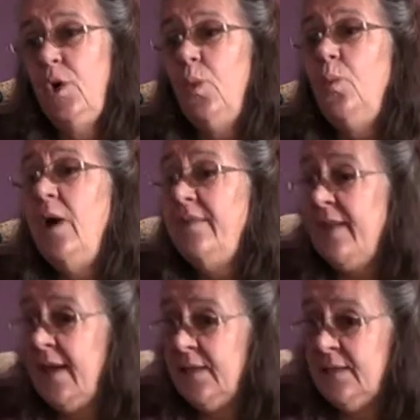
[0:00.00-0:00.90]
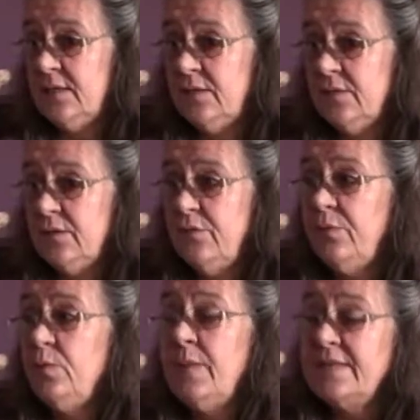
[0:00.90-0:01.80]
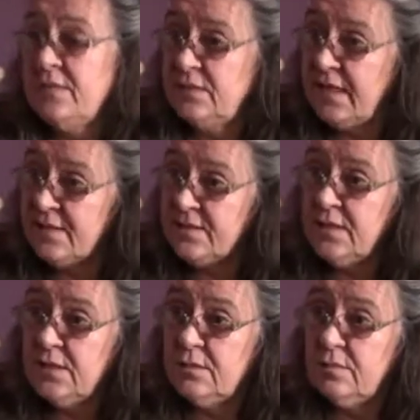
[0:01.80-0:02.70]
what that is, through muscle testing,